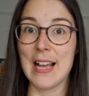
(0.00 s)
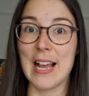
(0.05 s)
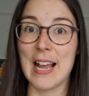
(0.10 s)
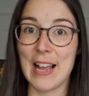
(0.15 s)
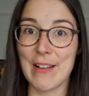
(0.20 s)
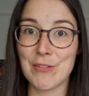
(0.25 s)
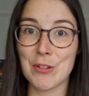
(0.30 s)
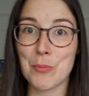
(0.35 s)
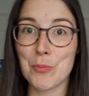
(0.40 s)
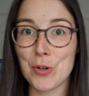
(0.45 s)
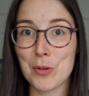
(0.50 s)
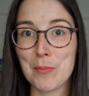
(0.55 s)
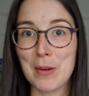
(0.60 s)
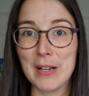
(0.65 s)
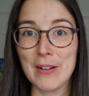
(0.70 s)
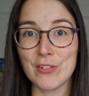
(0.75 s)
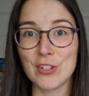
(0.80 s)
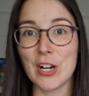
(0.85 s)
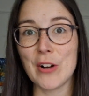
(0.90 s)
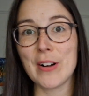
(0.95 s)
I have The
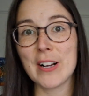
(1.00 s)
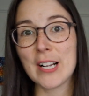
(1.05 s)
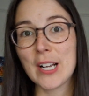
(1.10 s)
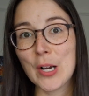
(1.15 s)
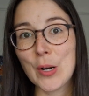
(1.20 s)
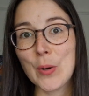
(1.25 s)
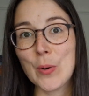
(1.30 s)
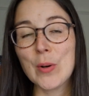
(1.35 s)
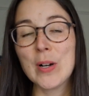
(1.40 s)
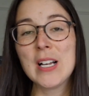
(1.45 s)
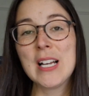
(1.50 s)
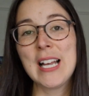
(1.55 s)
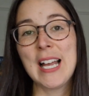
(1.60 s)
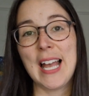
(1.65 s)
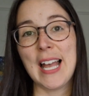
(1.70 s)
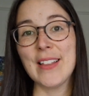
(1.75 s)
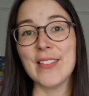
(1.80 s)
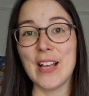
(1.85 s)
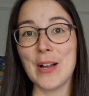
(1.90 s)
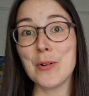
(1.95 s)
Bookbinder of Jericho,
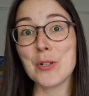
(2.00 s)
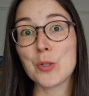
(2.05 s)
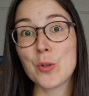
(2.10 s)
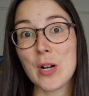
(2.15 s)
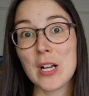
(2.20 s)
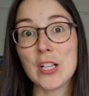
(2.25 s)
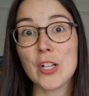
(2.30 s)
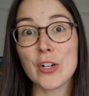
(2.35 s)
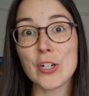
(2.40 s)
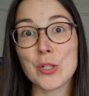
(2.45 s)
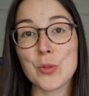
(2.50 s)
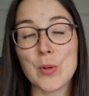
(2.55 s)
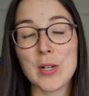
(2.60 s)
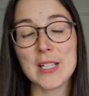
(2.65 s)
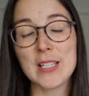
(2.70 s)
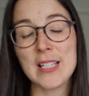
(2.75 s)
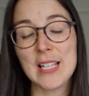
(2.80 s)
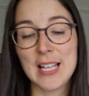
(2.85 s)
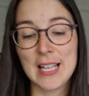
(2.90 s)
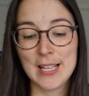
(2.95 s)
and that was quite a large
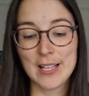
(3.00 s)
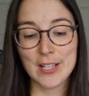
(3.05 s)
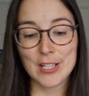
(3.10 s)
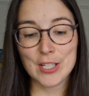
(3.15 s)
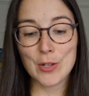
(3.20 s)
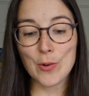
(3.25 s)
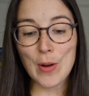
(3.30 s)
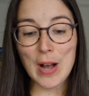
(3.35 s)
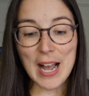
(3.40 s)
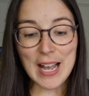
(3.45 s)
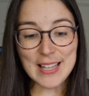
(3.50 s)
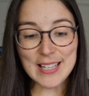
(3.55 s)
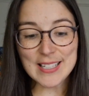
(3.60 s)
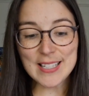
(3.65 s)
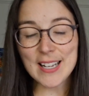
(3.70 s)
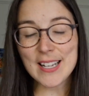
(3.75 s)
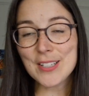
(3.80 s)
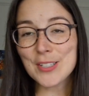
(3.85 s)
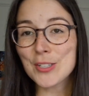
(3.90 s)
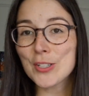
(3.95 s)
one, so I
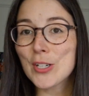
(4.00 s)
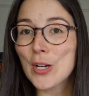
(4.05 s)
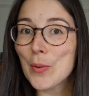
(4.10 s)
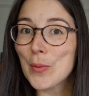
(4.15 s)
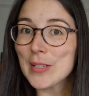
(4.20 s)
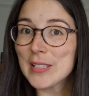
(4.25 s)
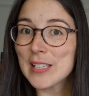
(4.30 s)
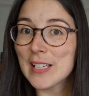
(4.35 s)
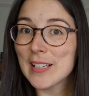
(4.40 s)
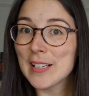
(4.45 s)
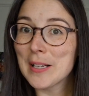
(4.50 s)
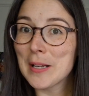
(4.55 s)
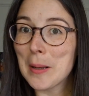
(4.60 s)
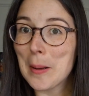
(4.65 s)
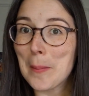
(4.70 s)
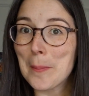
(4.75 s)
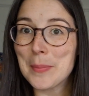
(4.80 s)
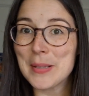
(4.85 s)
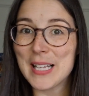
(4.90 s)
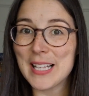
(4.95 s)
decided to go with
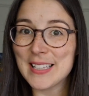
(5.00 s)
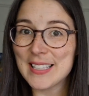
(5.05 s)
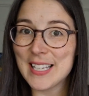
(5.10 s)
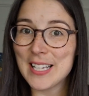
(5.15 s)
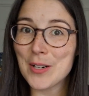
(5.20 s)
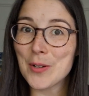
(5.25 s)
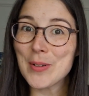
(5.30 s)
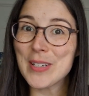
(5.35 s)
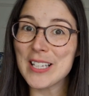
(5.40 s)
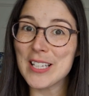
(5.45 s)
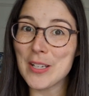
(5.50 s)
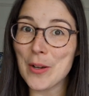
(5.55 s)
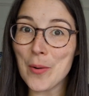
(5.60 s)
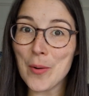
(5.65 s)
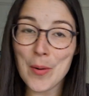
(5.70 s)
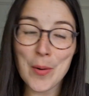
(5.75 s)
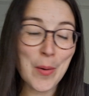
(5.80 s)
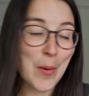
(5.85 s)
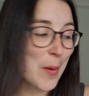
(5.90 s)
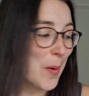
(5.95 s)
Platero y
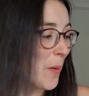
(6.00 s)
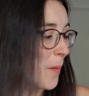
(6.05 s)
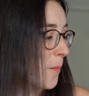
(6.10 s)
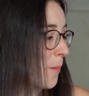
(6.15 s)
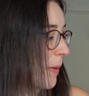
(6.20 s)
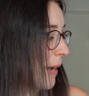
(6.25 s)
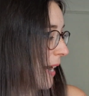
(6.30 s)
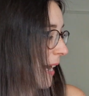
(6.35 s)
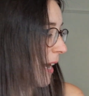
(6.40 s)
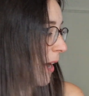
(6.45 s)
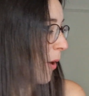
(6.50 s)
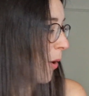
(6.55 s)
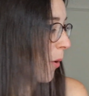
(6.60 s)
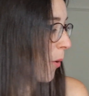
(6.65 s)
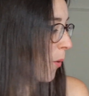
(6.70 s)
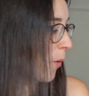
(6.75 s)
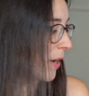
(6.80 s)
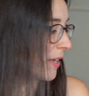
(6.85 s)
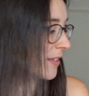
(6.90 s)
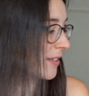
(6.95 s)
Yo by
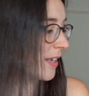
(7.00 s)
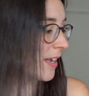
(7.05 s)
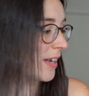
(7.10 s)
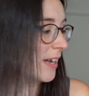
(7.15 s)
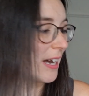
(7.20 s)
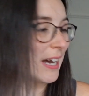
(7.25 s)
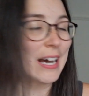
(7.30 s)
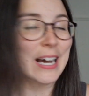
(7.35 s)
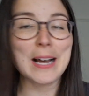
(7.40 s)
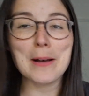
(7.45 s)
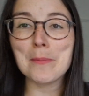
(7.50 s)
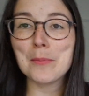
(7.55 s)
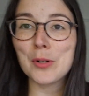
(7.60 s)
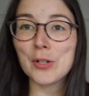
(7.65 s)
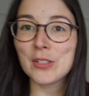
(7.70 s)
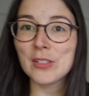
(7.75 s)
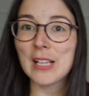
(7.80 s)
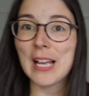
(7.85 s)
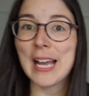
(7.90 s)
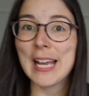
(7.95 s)
Juan
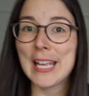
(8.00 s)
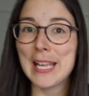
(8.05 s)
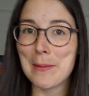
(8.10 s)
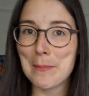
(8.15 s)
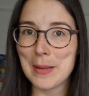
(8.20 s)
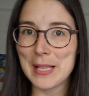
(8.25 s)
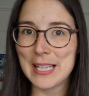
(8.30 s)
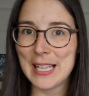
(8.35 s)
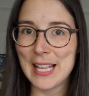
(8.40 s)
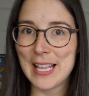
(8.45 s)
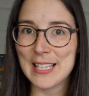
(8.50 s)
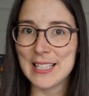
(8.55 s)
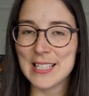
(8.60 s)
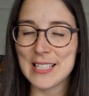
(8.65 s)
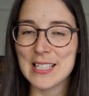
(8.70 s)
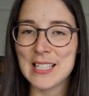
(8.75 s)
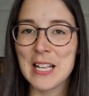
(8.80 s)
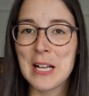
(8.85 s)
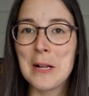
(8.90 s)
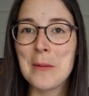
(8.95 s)
Ramón
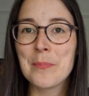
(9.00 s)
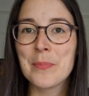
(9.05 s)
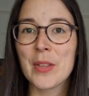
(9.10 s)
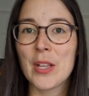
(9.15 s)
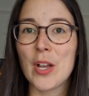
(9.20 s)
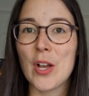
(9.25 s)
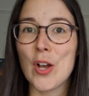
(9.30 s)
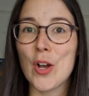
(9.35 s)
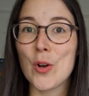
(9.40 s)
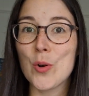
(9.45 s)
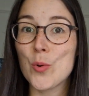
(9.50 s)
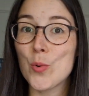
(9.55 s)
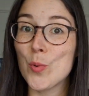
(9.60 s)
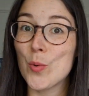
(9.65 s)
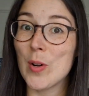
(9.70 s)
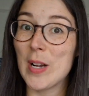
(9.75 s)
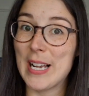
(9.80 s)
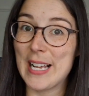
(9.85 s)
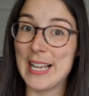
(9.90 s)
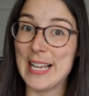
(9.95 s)
Jiménez, who